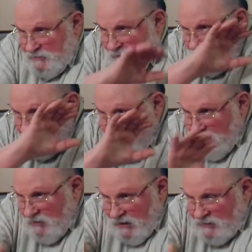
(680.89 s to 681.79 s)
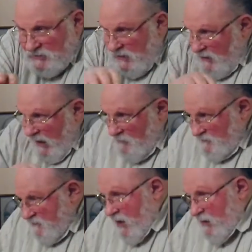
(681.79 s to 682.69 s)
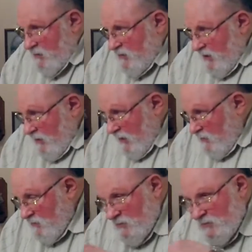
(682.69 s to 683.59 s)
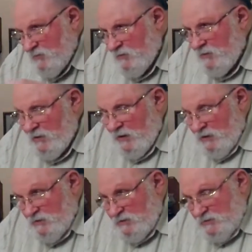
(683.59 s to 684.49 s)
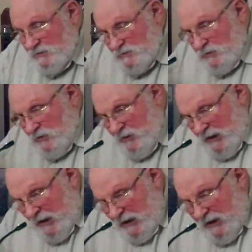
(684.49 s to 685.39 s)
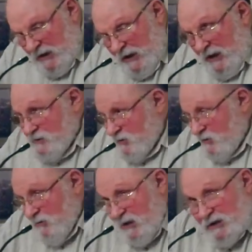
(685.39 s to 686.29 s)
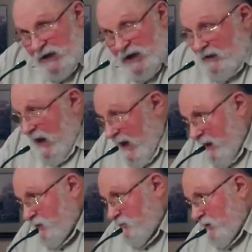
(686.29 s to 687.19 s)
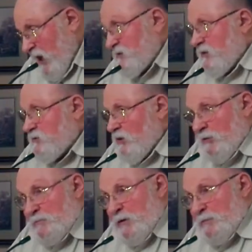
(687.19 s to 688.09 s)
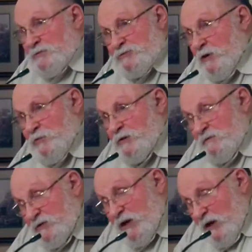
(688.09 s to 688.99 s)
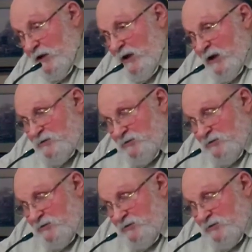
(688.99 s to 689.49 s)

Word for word: So exclude, and that was voluntary. So excluding that, and that had to do with God's eternal purpose, or He wouldn't have done it. Right.